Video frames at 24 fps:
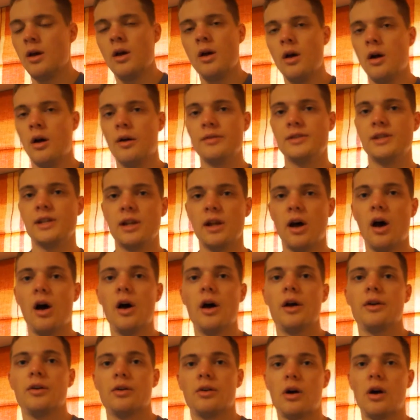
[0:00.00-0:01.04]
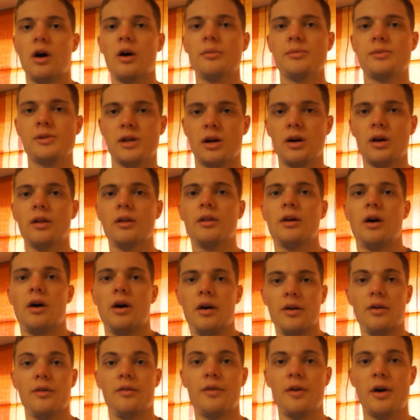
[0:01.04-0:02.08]
Obviously, the higher your carbs are, the
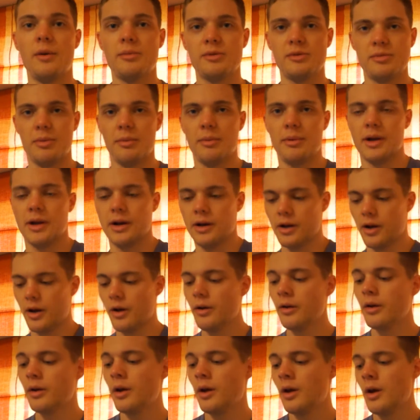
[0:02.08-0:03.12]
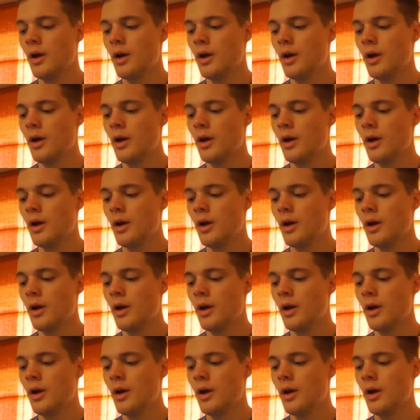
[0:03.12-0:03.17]
higher your fiber is probably going to go.